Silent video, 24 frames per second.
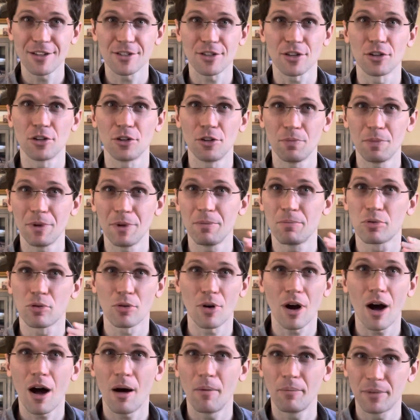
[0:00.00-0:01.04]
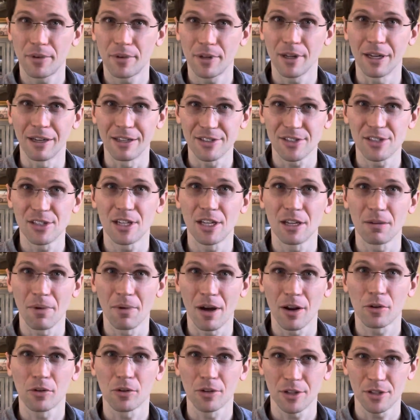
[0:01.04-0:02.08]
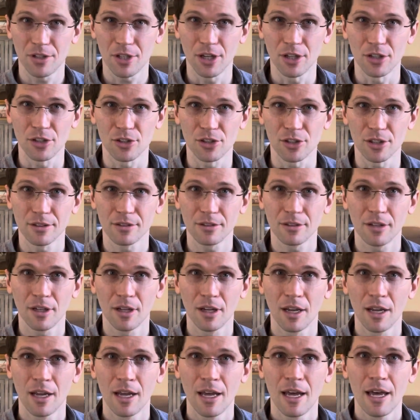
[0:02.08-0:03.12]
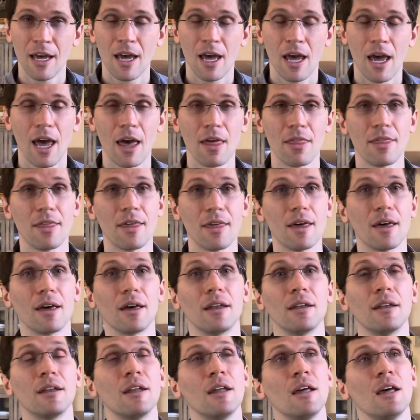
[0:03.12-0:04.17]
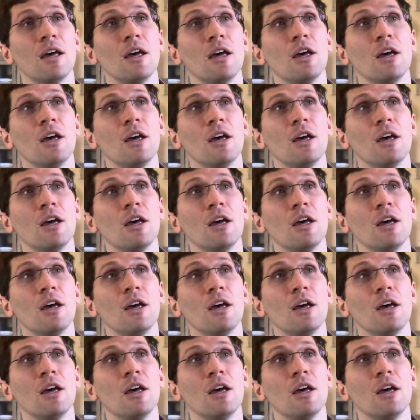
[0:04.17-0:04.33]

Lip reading: So you be prompt in seeking medical attention. And then